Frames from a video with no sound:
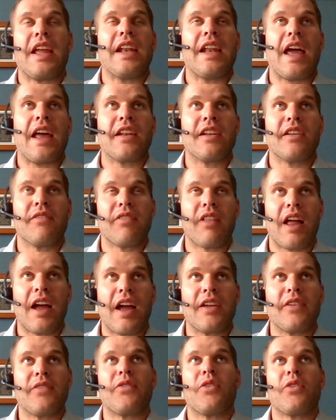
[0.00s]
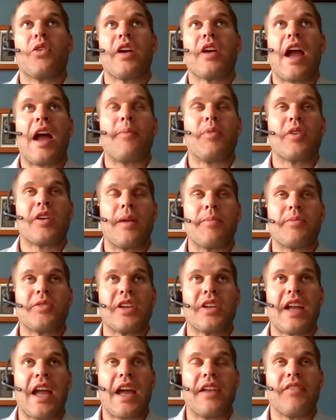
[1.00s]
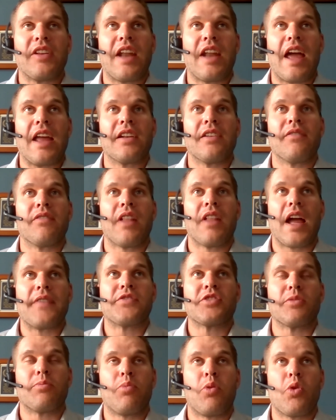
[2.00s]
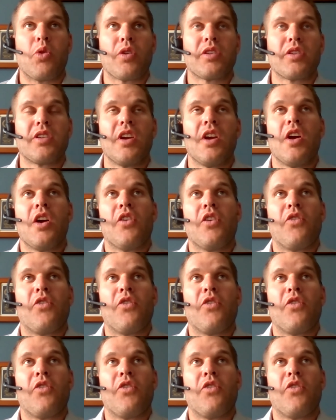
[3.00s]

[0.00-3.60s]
an, end of life or apple comes to kind of an end of life support